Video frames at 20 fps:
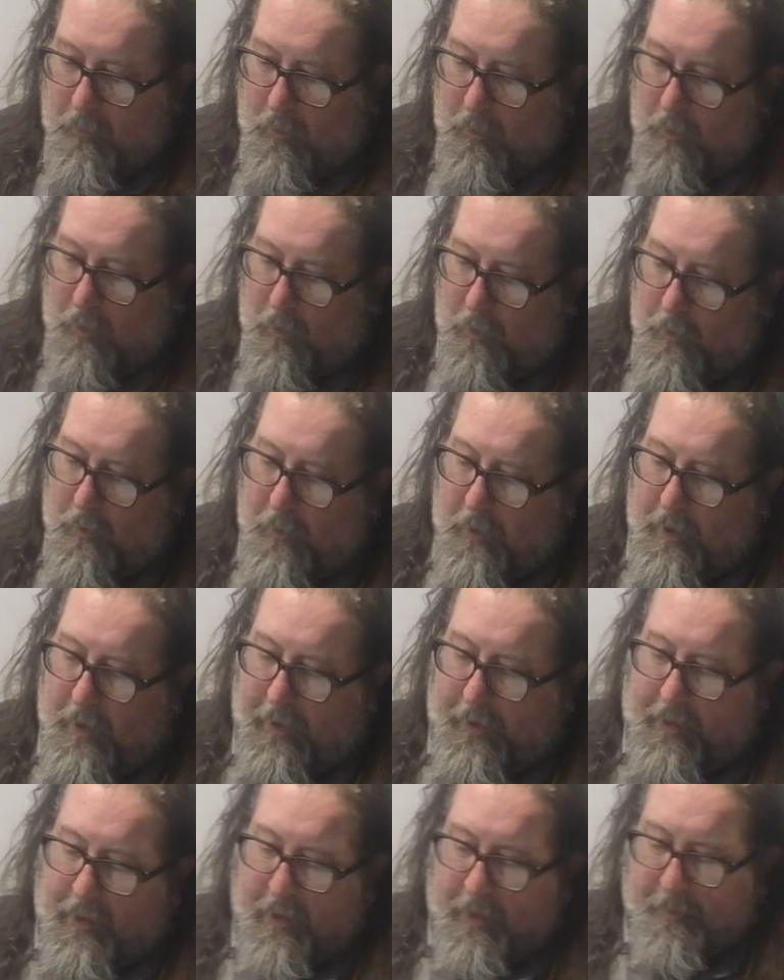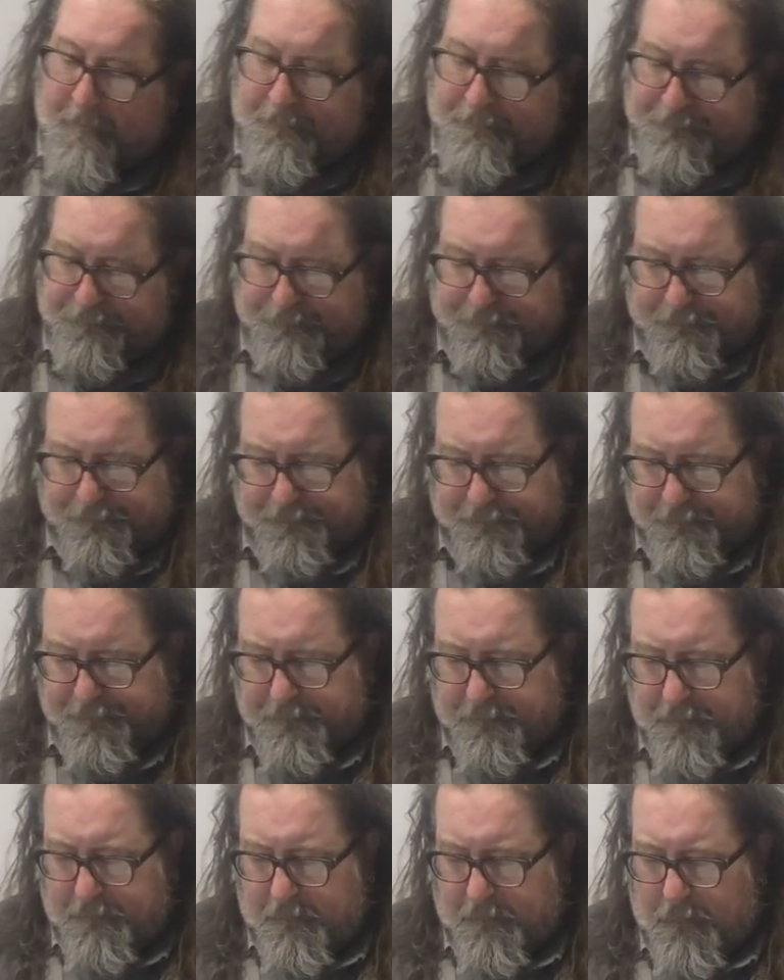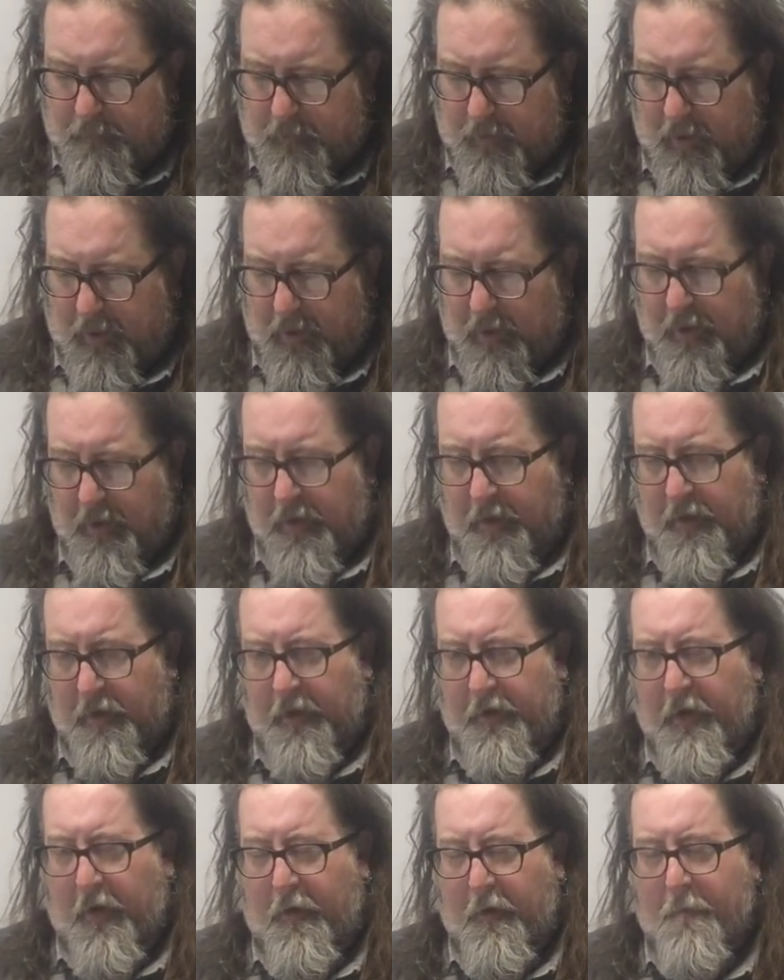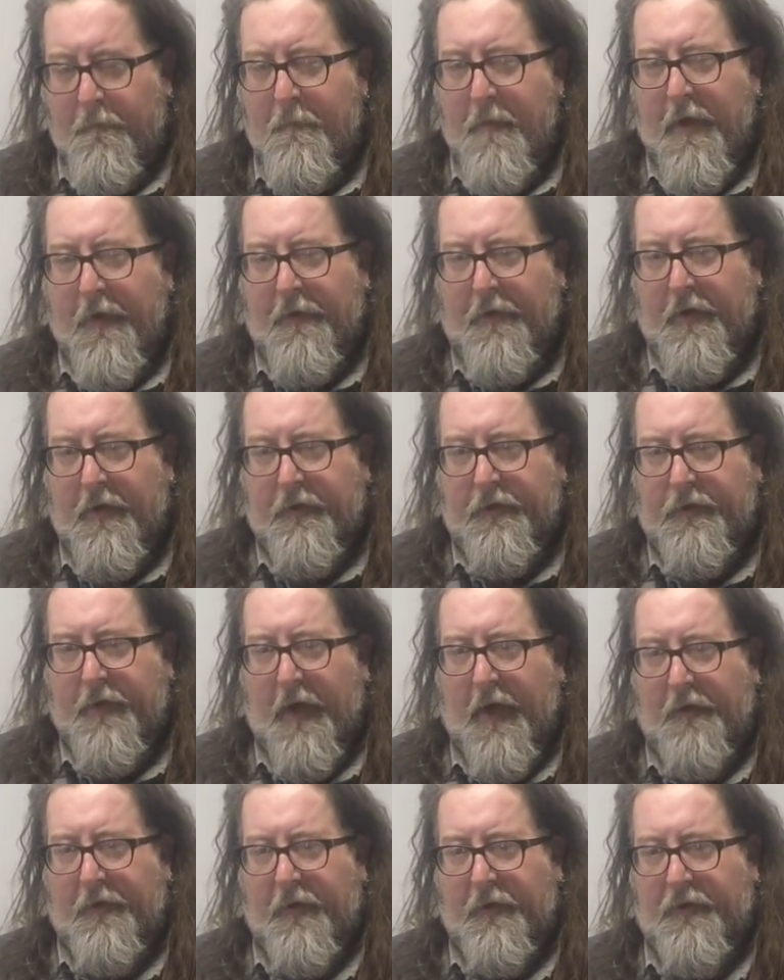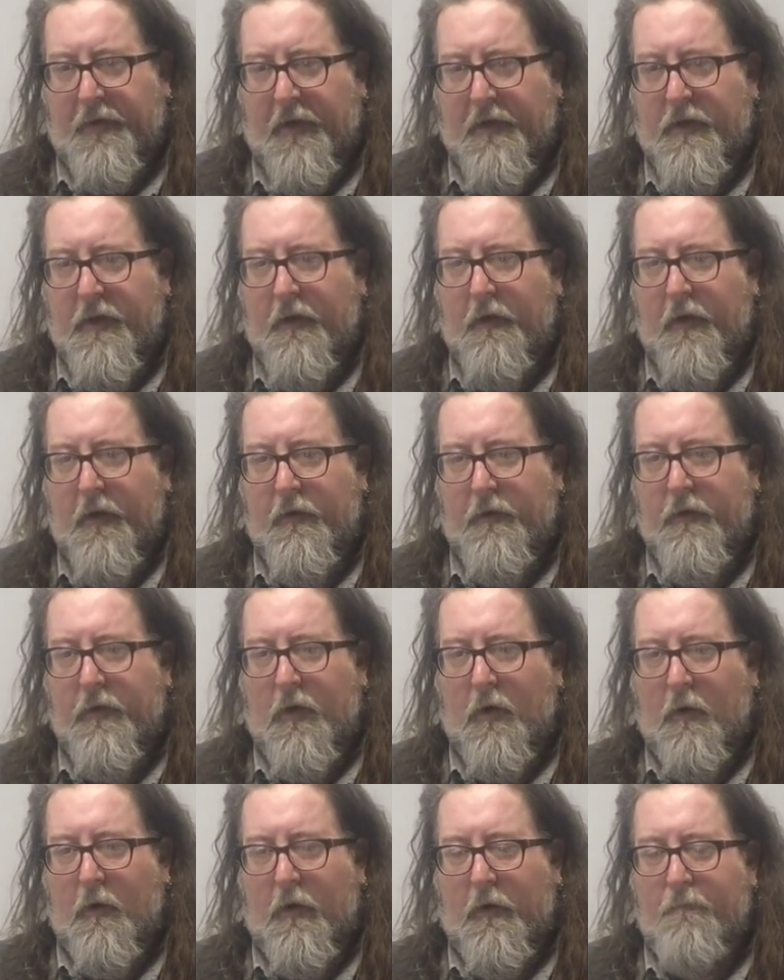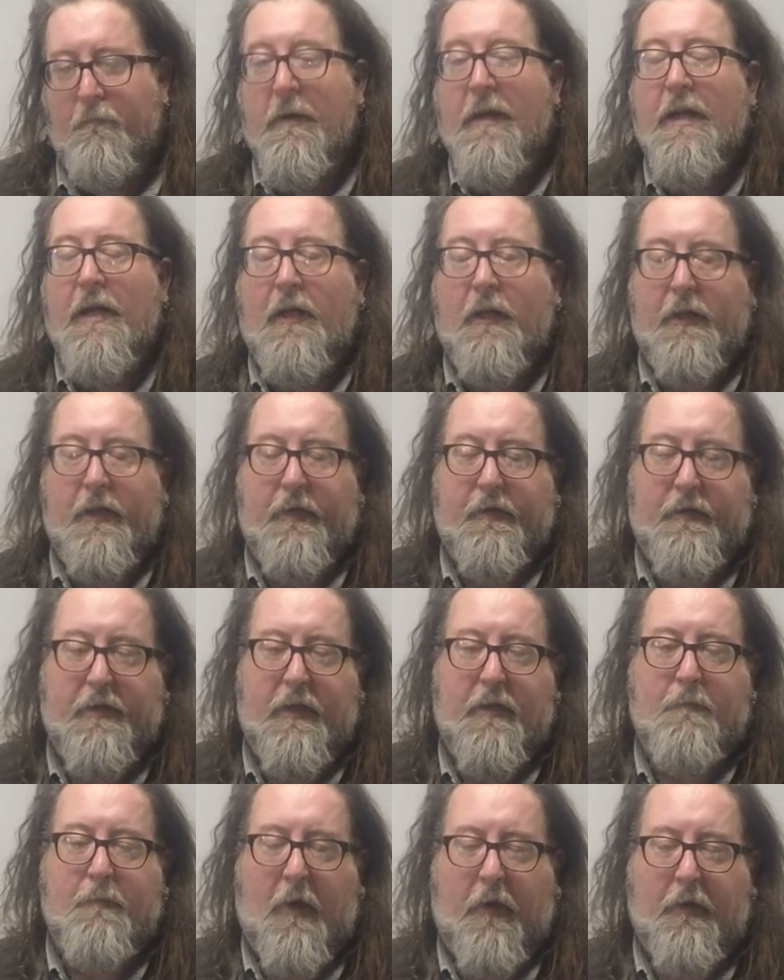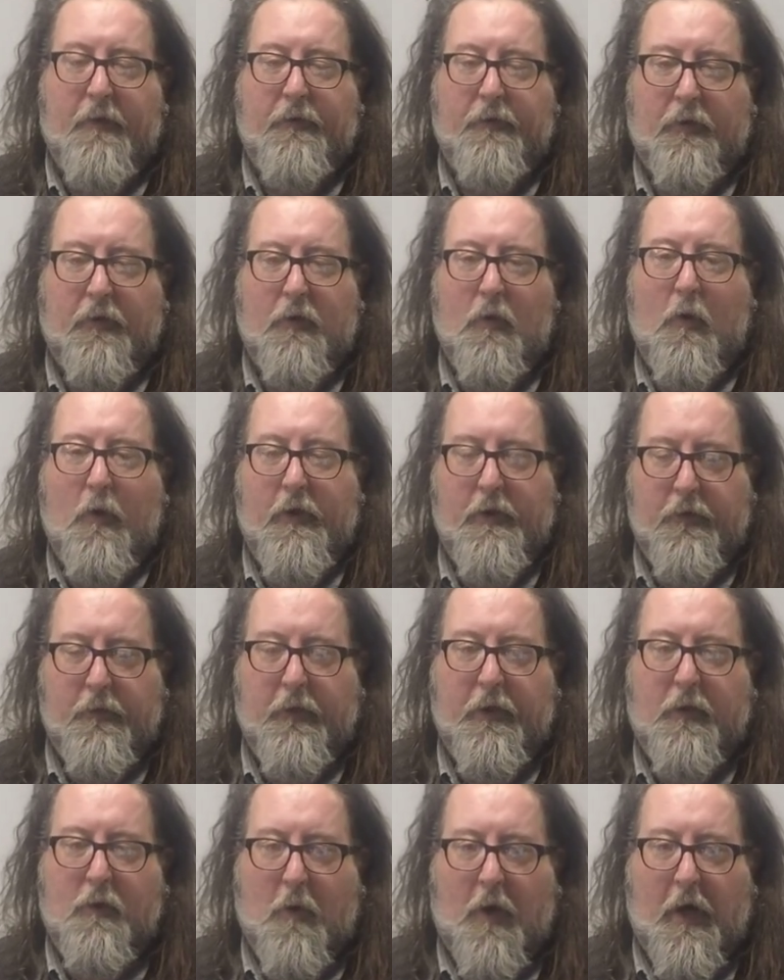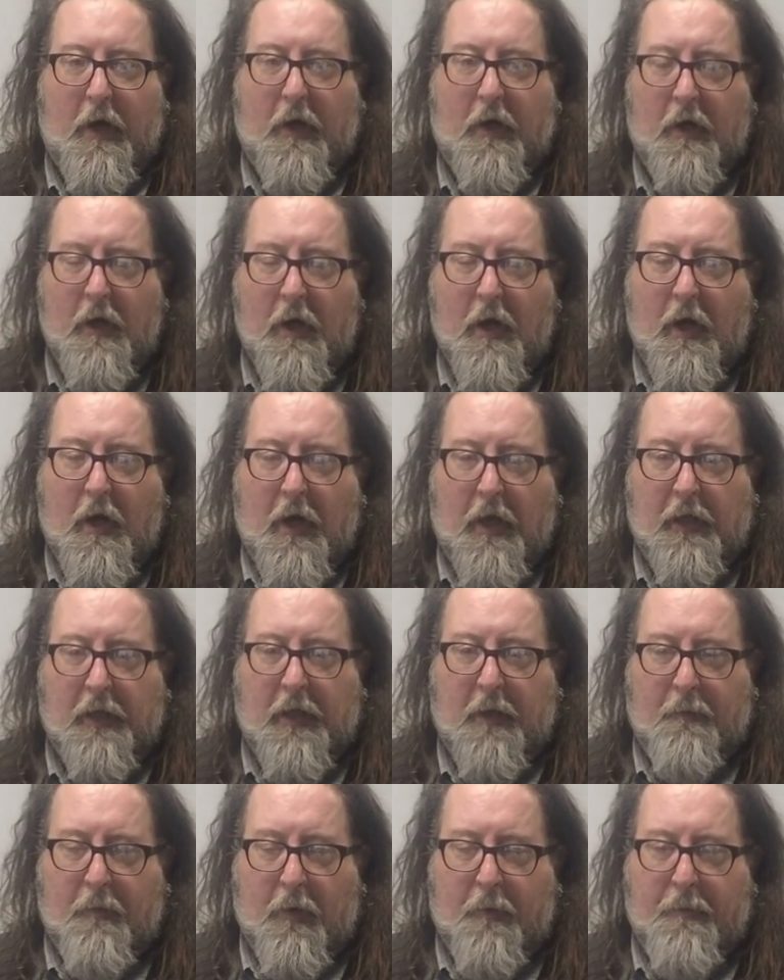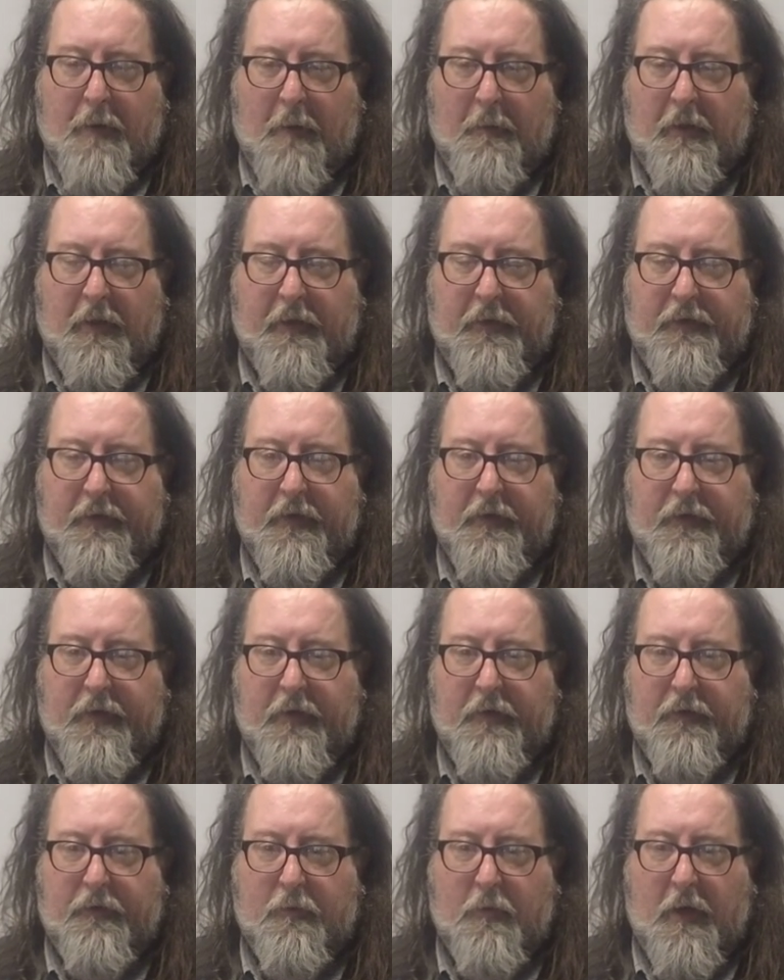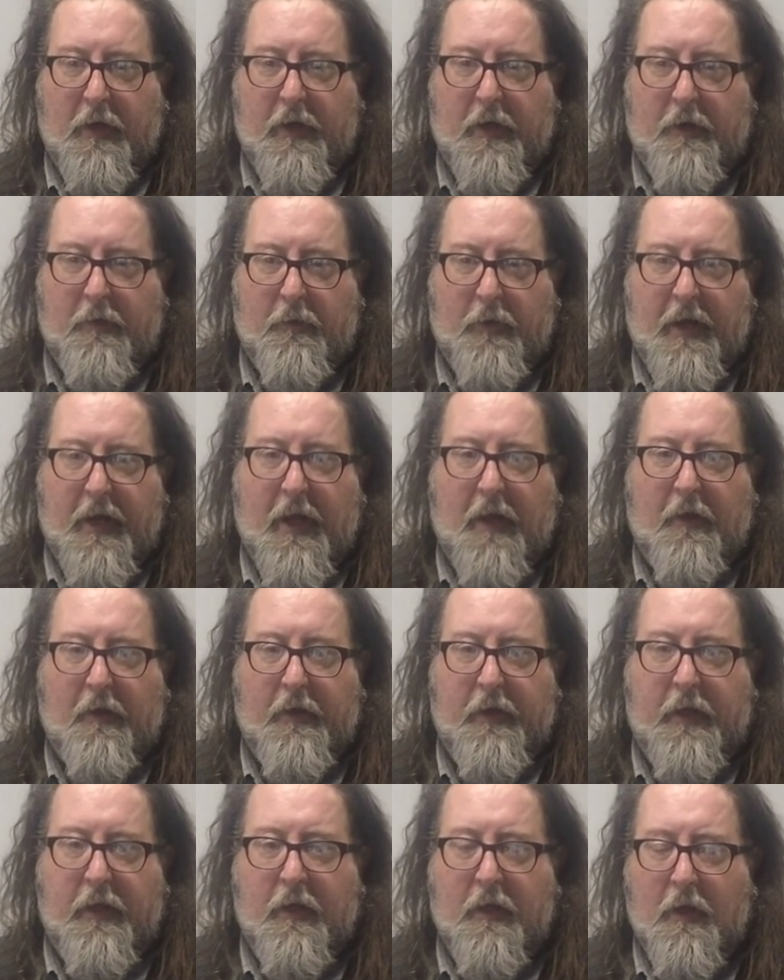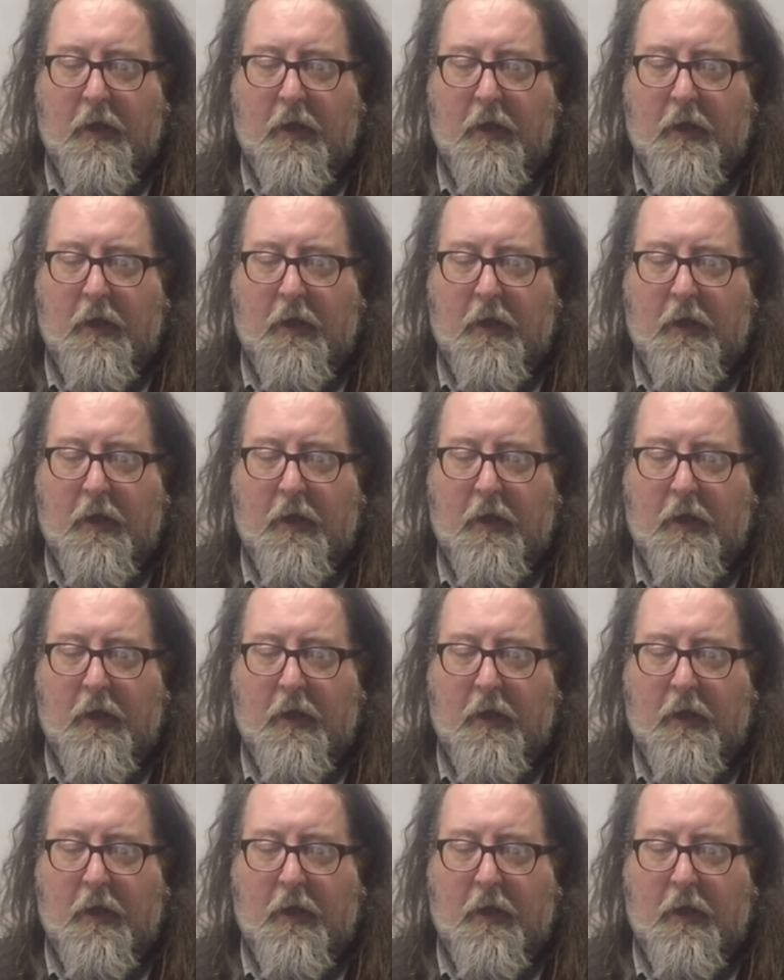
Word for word: Um, and again, uh, another myth is that this idea that you know immediately teen mothers are going to require a lot more public assistance when in reality,